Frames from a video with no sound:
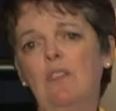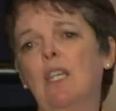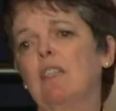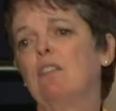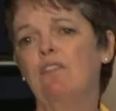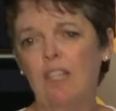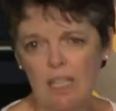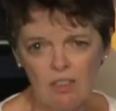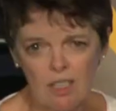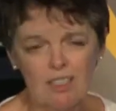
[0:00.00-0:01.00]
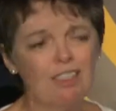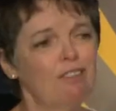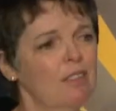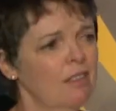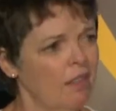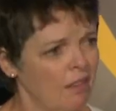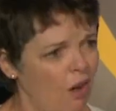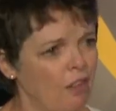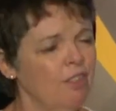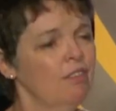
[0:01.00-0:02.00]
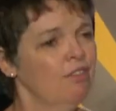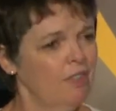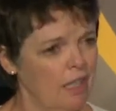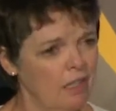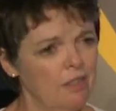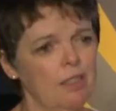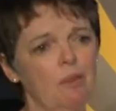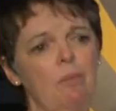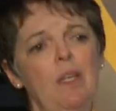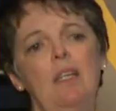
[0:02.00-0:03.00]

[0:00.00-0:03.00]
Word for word: that the faith doesn't often fail them,